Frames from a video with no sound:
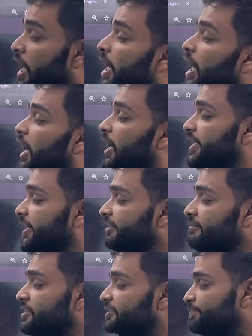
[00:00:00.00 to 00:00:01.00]

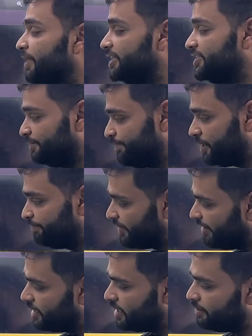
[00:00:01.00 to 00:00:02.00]
Keniva Ship Management Shipping
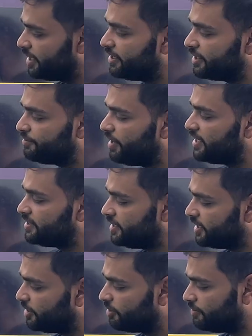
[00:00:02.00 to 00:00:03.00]
Private Limited required
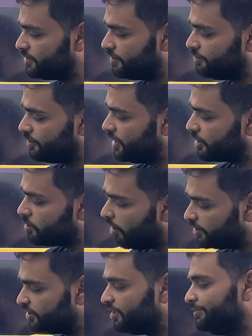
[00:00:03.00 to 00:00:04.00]
second officer for their
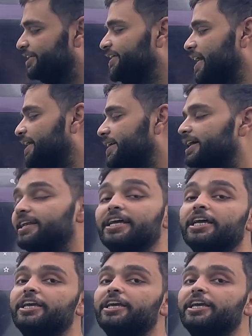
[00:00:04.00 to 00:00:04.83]
coastal mini tanker.